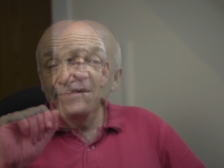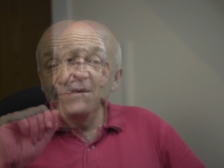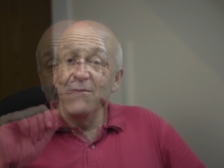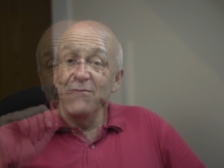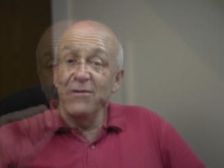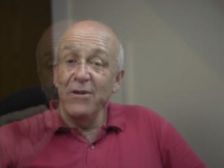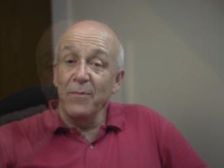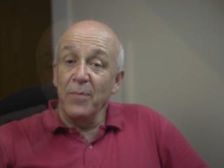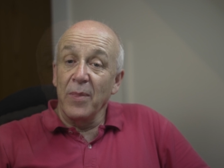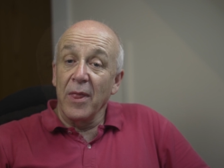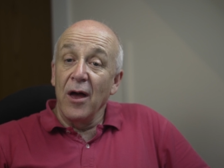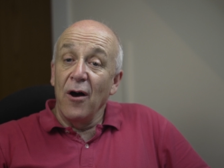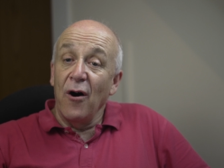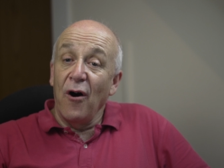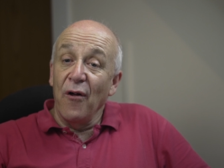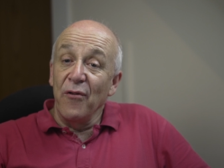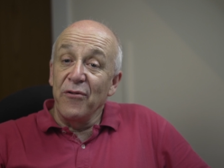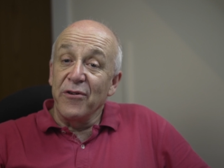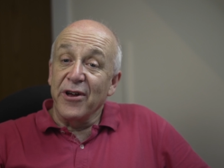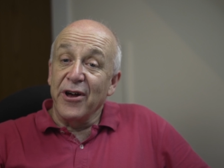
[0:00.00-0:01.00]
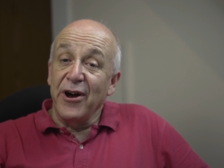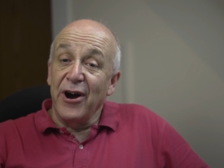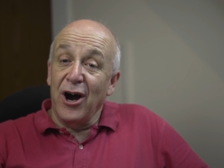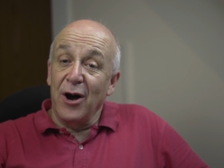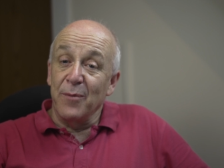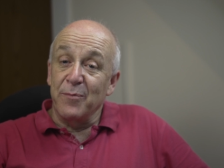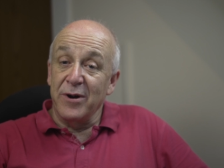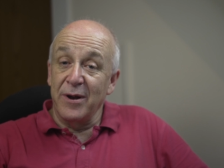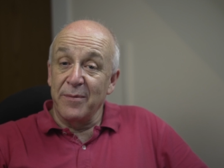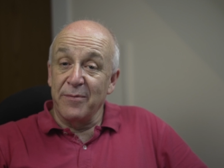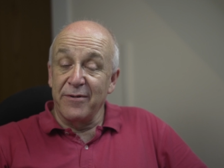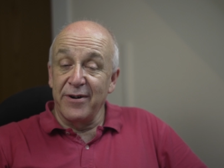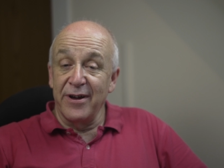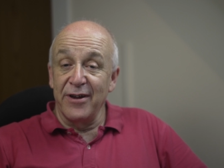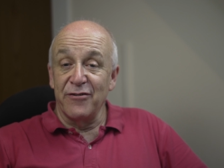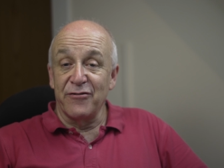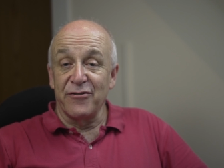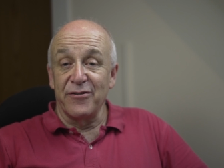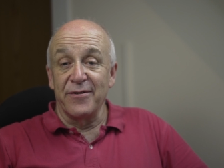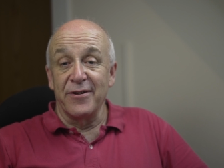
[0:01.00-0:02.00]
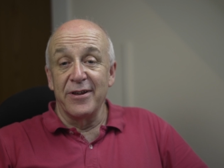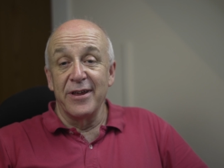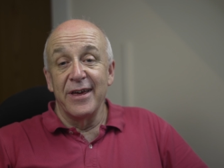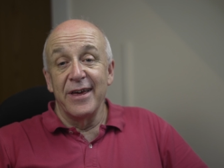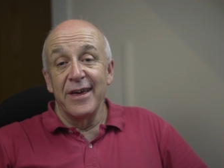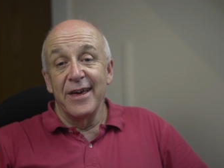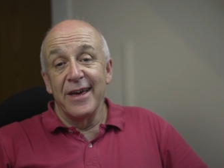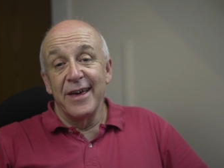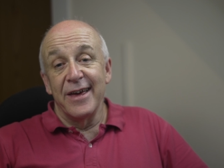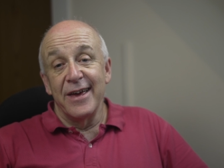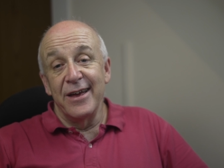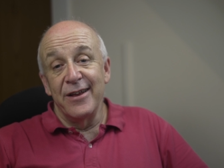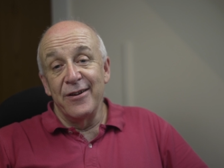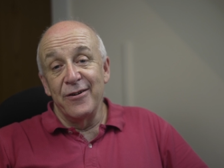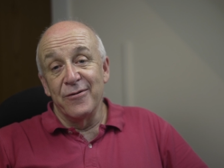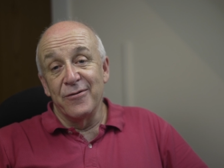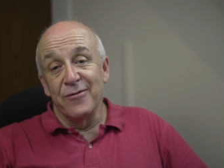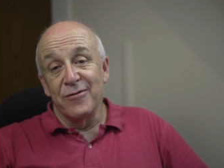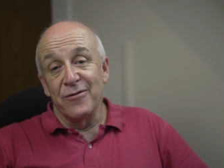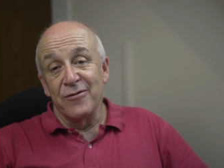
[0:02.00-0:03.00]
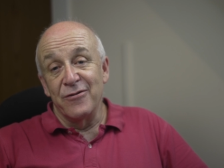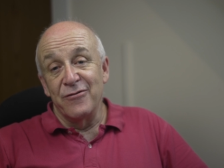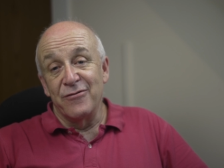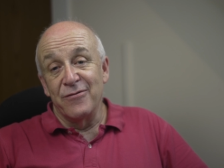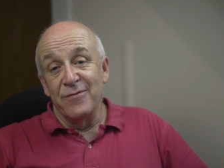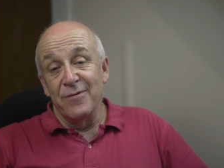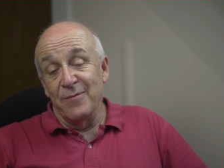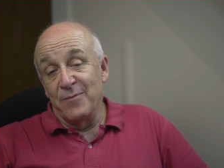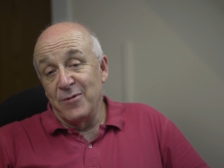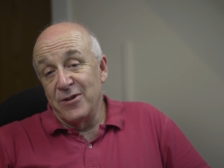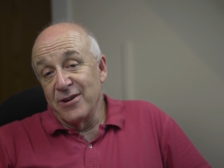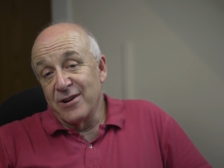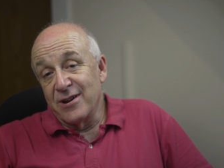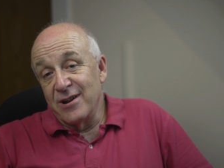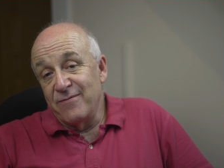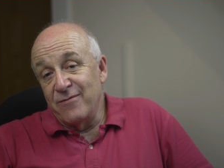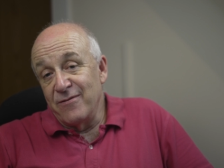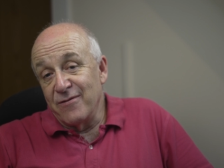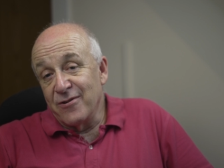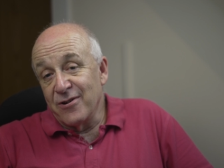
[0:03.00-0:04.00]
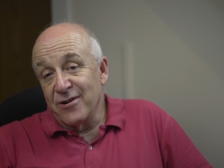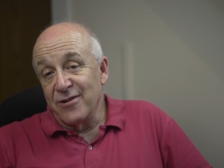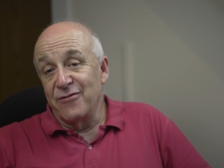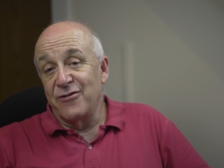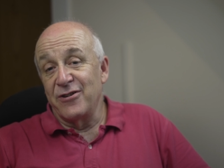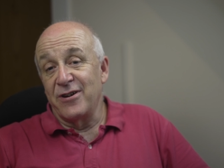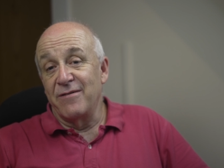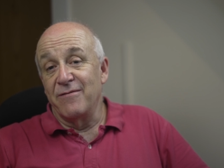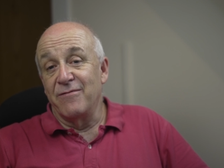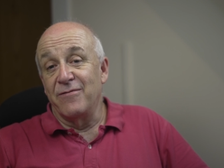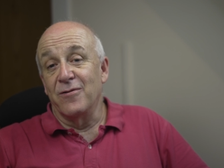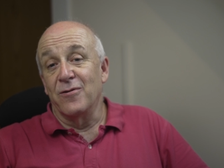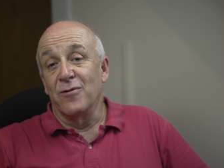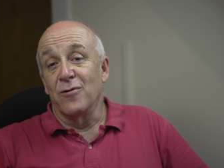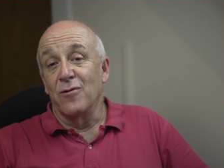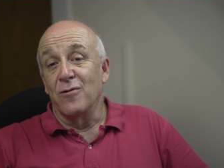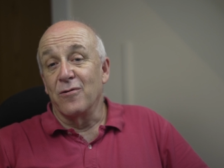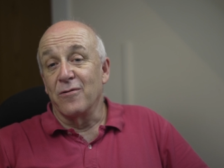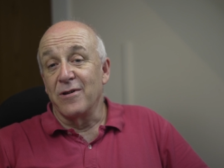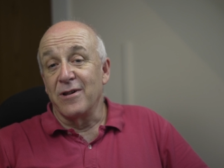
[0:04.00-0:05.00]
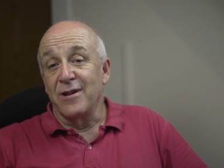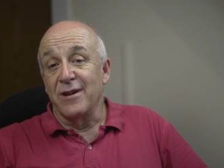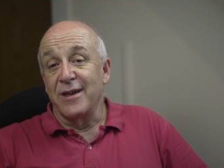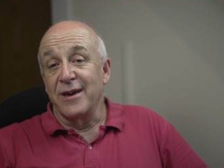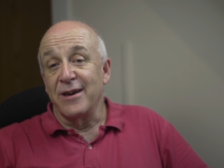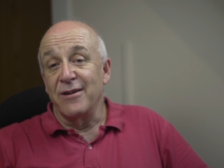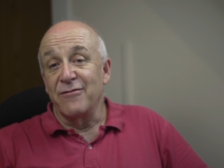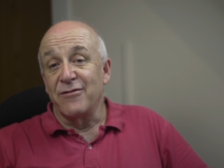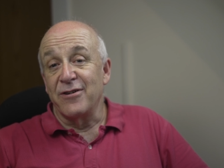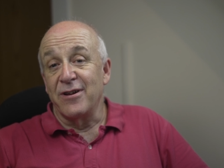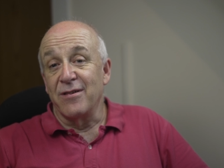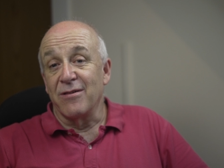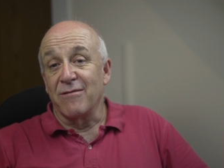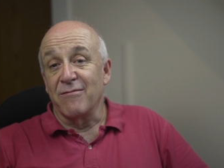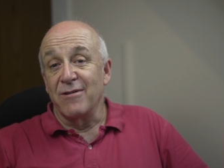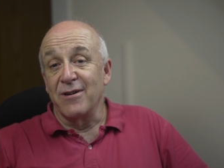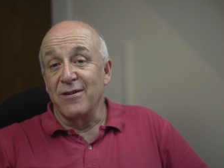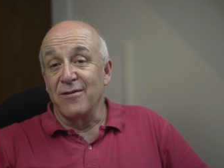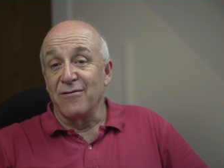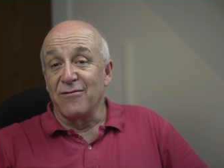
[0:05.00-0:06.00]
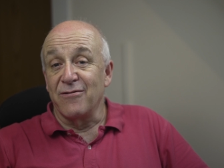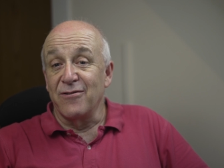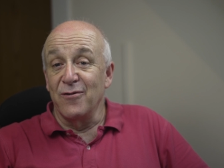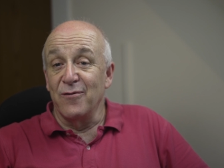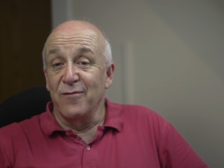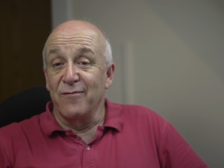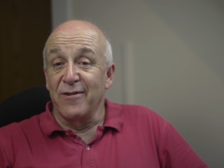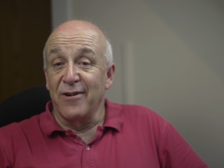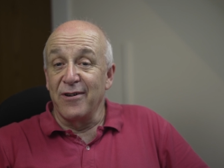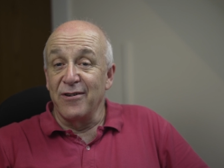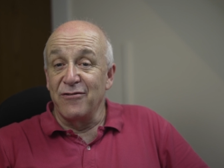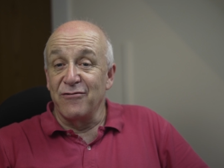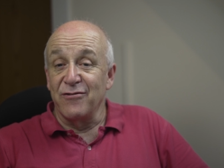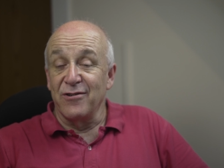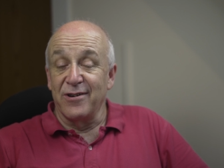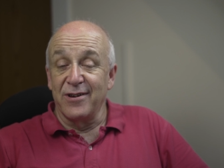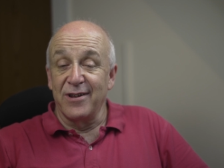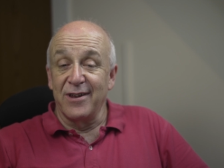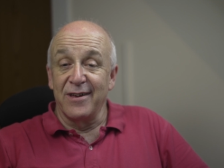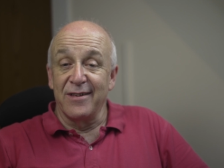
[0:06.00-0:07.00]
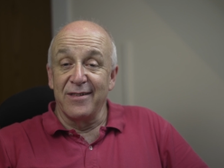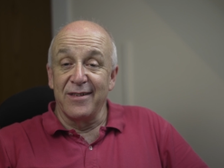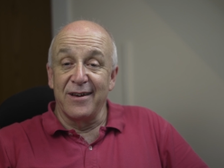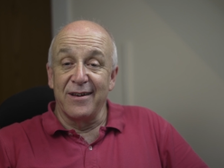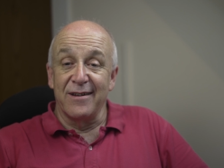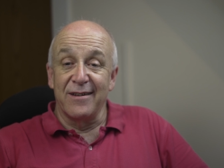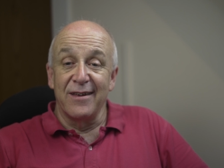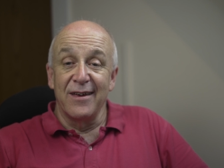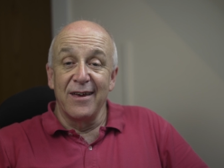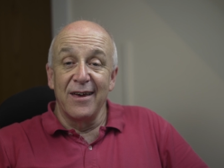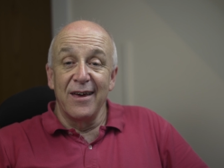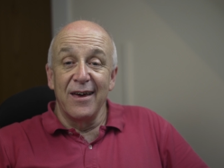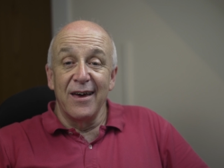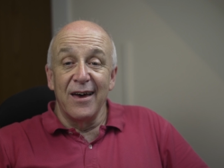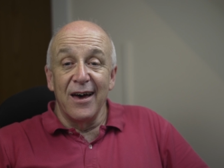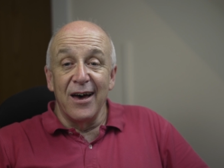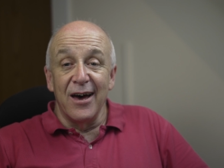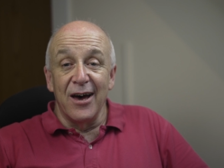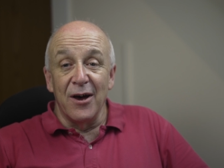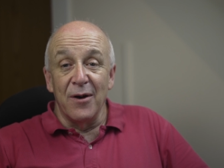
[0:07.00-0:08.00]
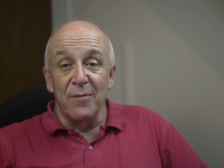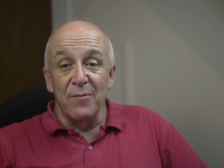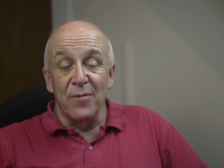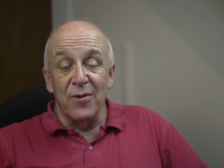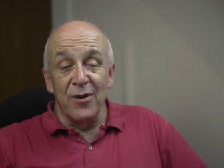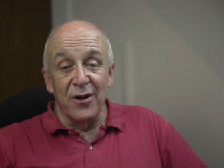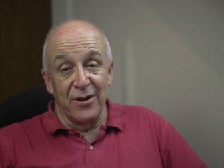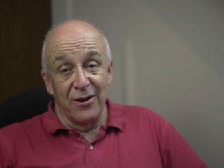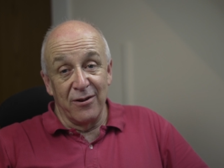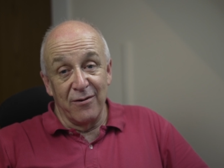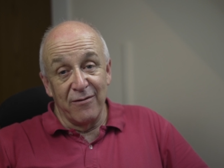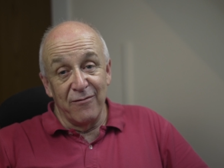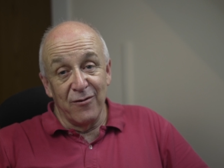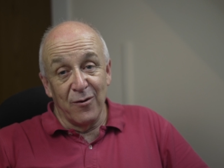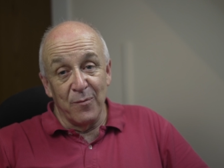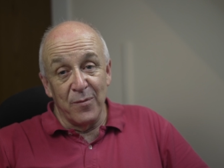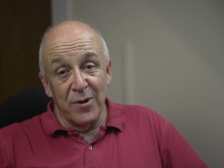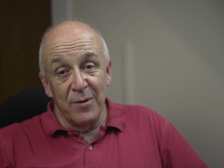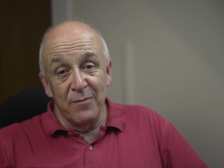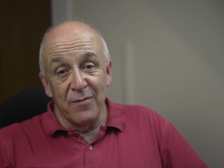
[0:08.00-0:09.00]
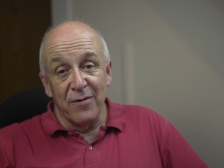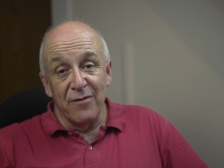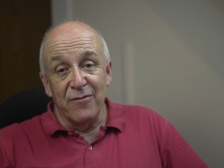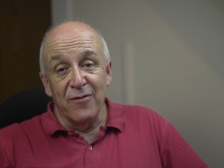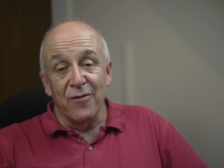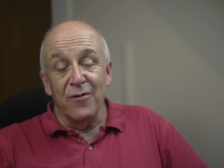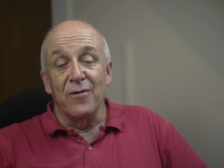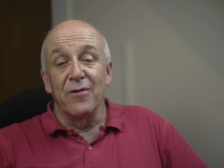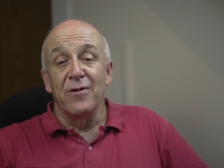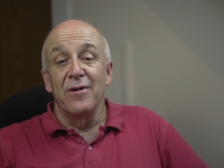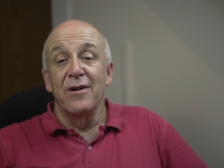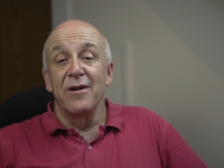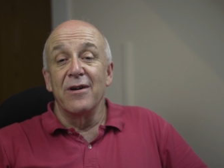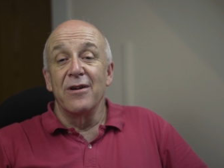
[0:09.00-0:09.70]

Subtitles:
So on to car preparation. Particularly if you've got a Gen 4 or a late Gen 3 that's still very shiny and that, and you've not been before,